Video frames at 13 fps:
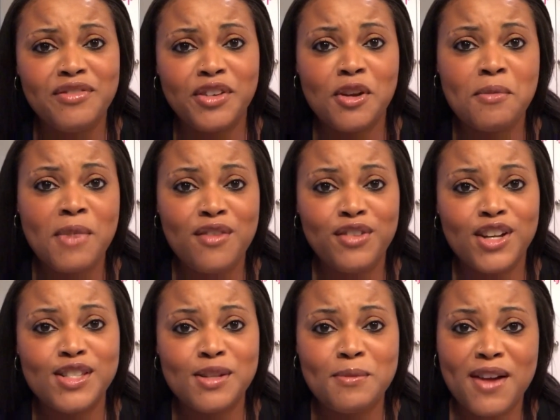if you're my
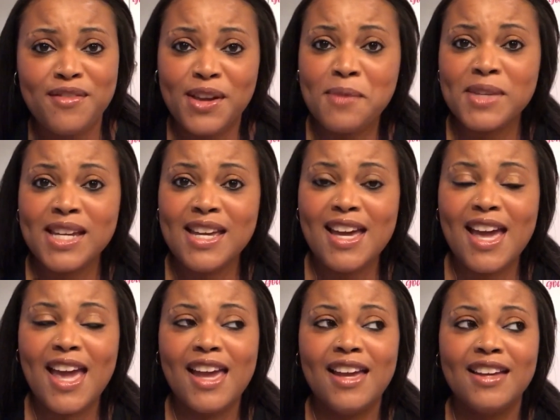friends or my
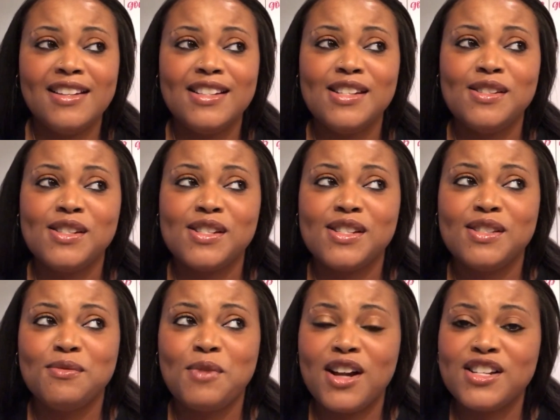family and you
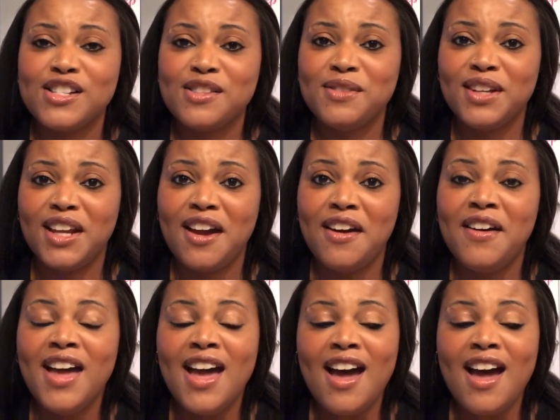just watched the video.